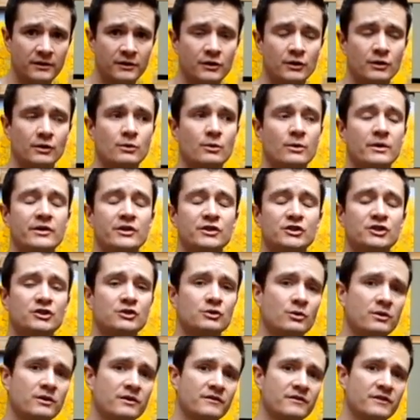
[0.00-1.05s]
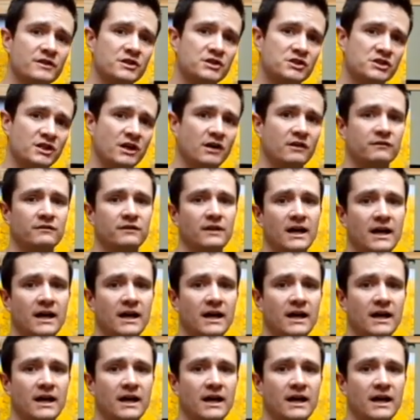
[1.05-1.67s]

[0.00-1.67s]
you're going to shorten the shelf